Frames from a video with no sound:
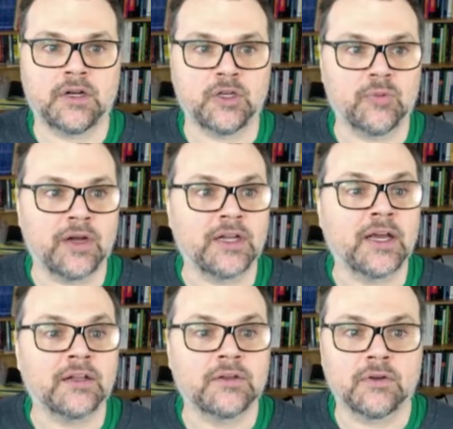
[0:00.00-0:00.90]
and you might
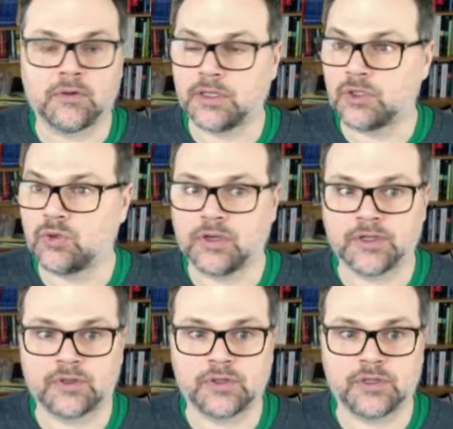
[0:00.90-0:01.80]
get only two
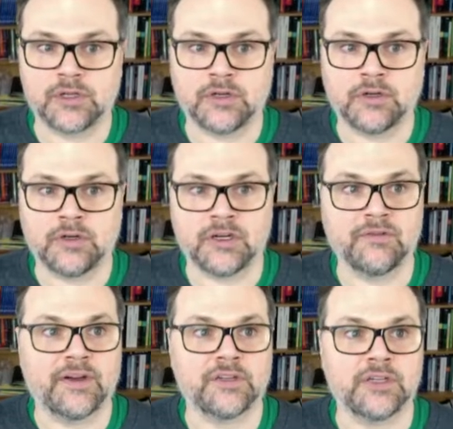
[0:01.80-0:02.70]
clusters here, and
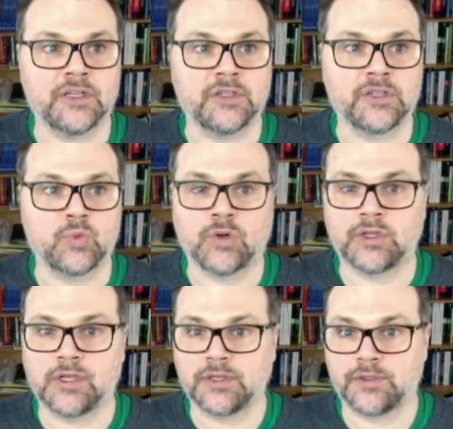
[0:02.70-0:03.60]
eventually just one
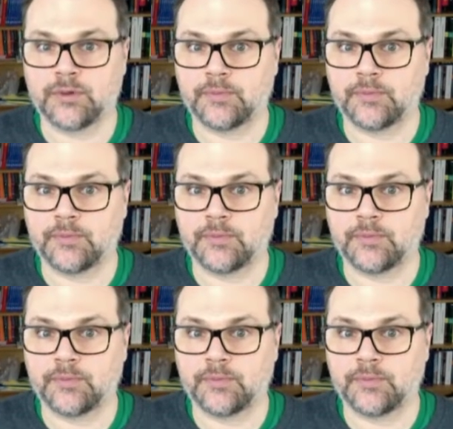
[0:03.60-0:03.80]
cluster.